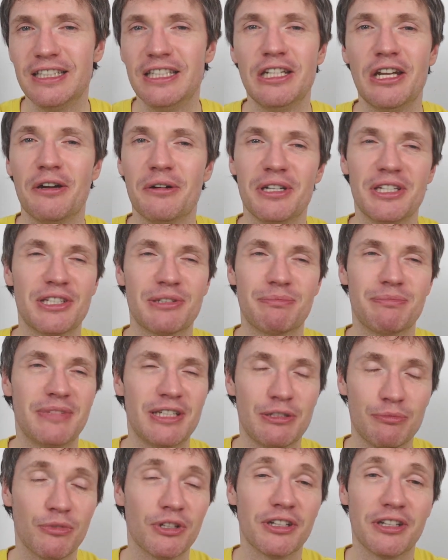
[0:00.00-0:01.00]
You know,
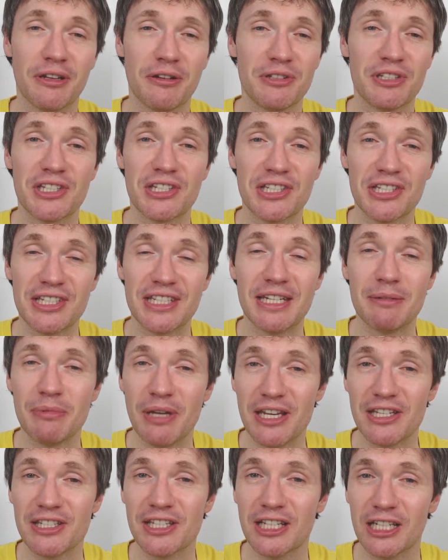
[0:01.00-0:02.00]
it's one of those, isn't
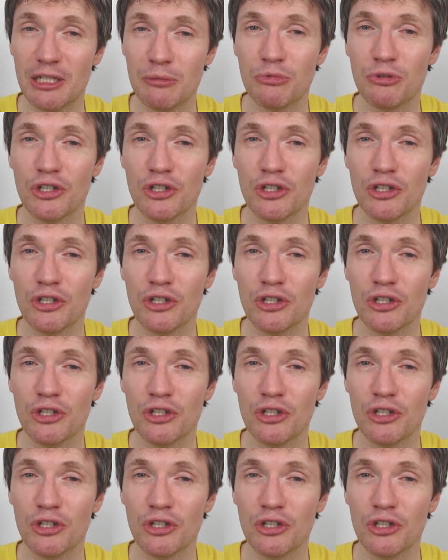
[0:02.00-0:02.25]
it, basically.